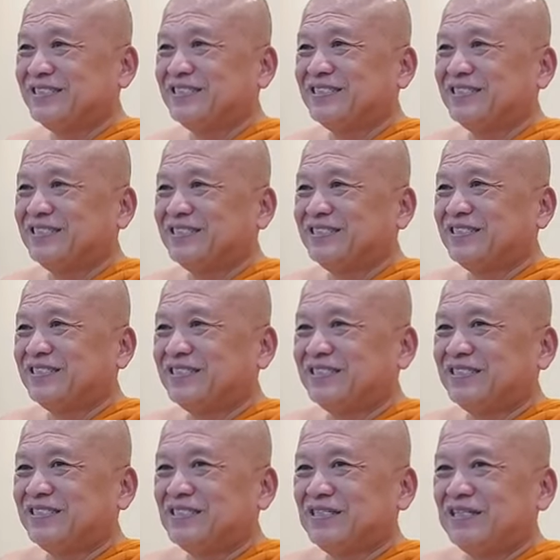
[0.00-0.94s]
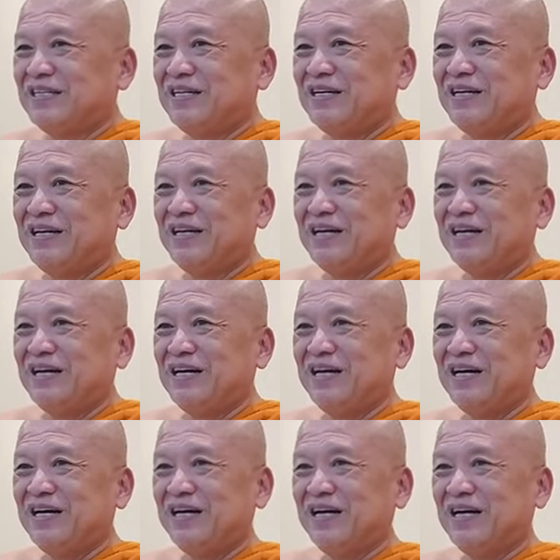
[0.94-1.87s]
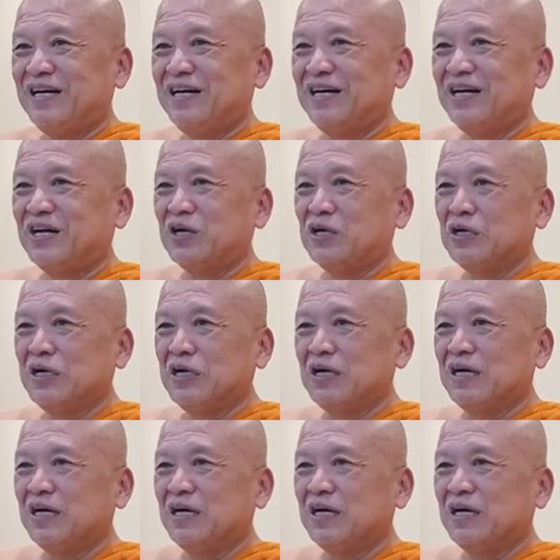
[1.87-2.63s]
Nobody speaks.